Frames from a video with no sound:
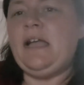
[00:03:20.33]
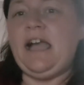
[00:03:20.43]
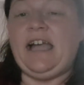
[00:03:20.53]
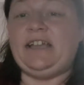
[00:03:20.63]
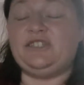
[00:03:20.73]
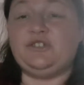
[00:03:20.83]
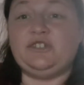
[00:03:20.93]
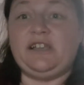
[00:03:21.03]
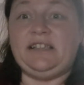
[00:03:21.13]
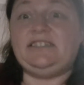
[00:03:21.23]
And as soon
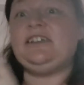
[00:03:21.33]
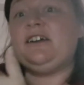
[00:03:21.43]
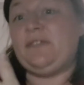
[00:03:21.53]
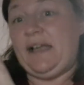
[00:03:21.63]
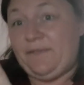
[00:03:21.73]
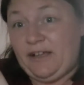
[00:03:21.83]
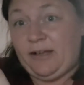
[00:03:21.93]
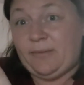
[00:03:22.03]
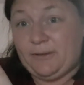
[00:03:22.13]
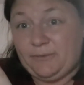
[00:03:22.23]
as it gets dark, they have to
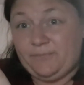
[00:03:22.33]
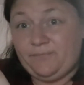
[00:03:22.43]
come home.